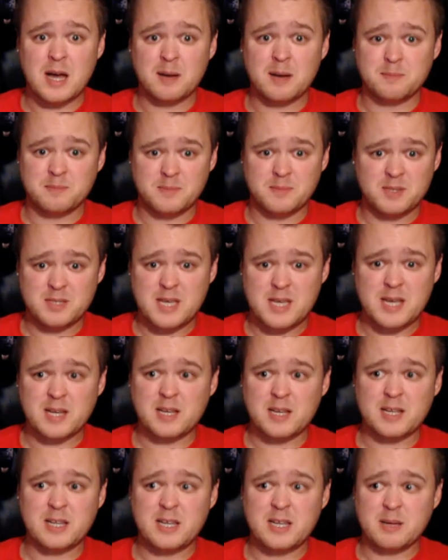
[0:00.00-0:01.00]
Um,
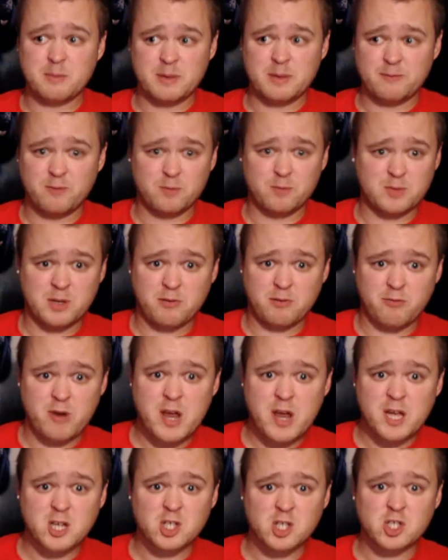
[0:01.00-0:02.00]
technically, I mean, from
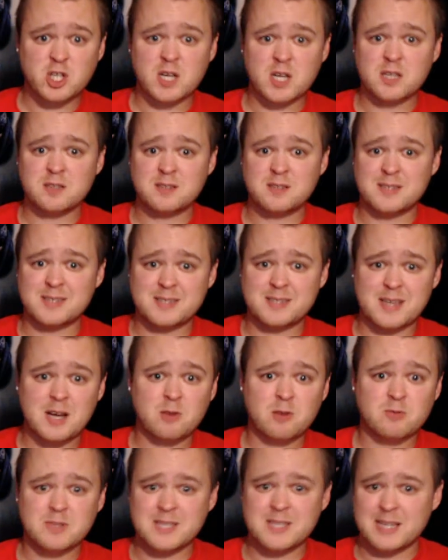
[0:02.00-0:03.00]
direction to
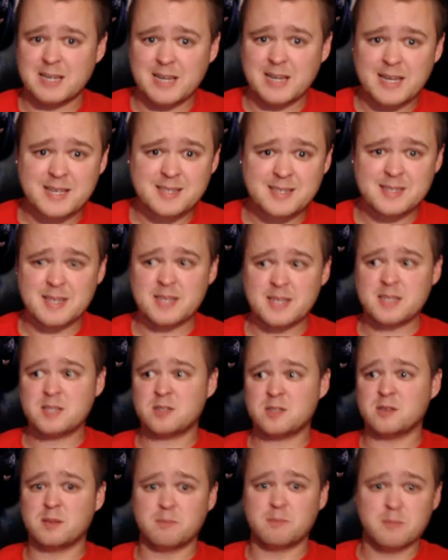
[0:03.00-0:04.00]
sound to
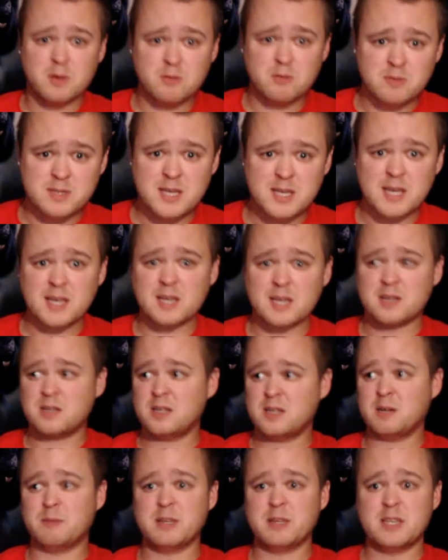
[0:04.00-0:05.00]
lighting to the
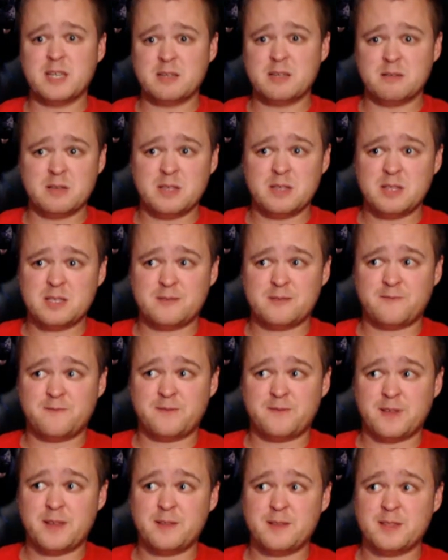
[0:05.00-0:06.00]
music, I mean, it,
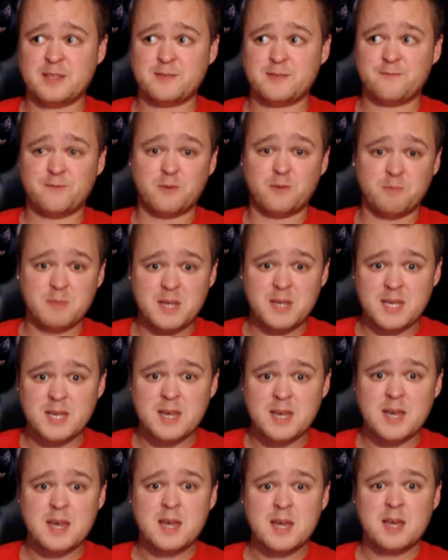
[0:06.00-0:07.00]
this this for
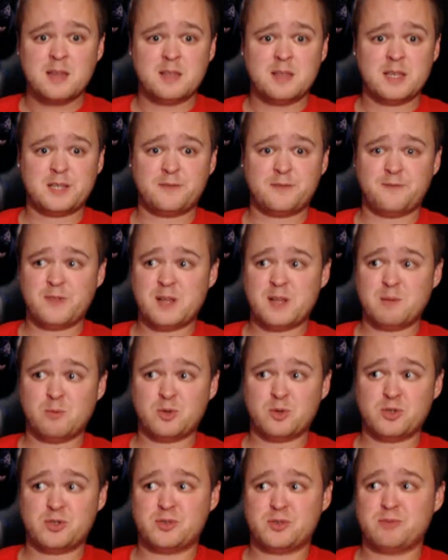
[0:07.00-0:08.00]
me, this
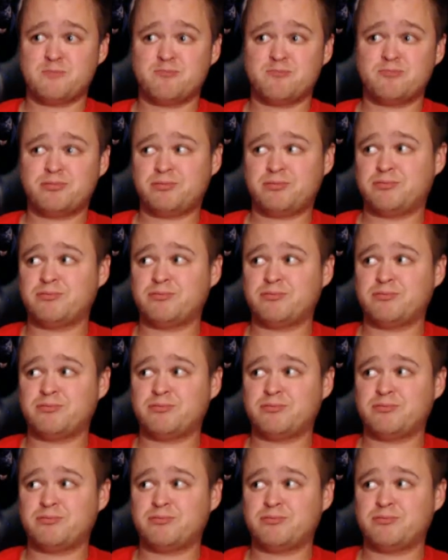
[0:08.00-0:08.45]
film was